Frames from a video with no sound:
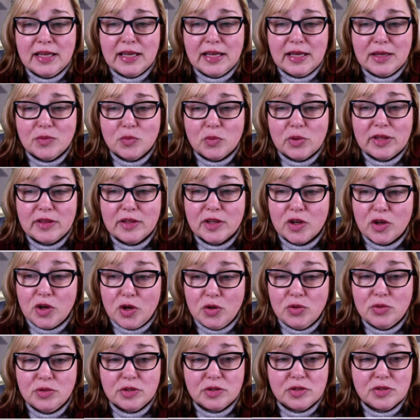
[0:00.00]
and when the
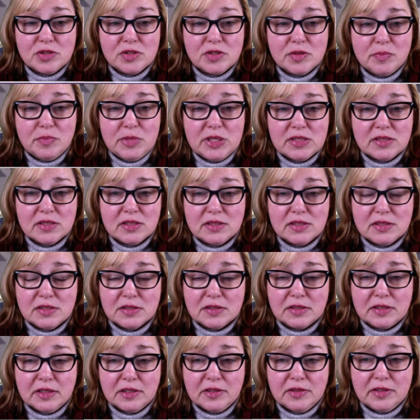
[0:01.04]
coder submits it to
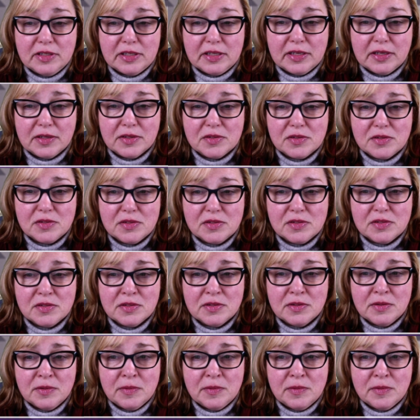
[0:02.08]
the clearinghouse.